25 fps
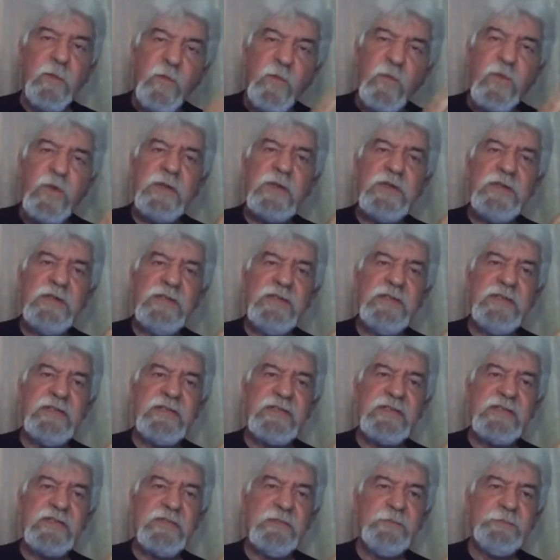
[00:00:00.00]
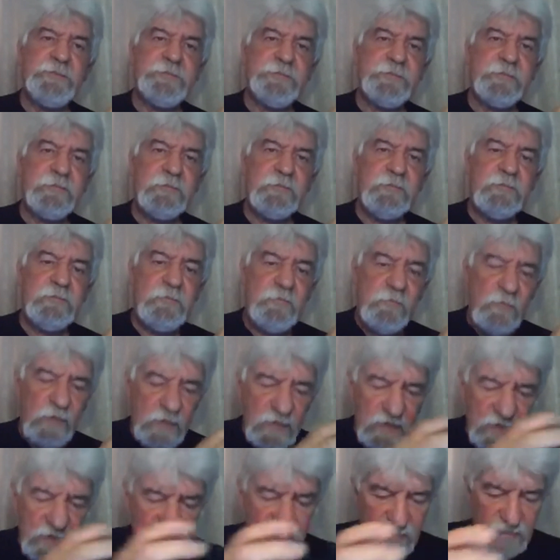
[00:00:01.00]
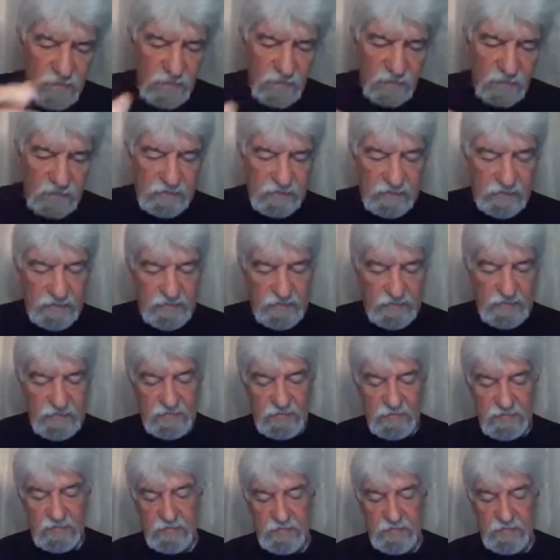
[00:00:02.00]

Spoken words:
worldliness into godliness.